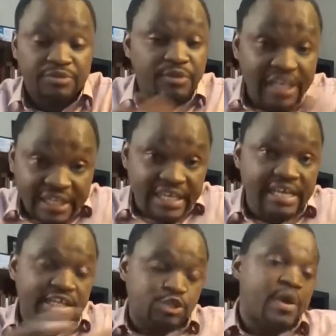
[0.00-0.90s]
in there
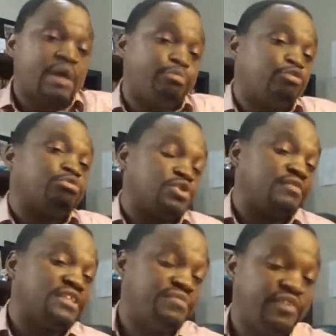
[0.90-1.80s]
that's where i put most of
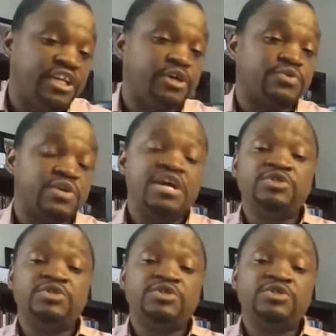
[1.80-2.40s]
these videos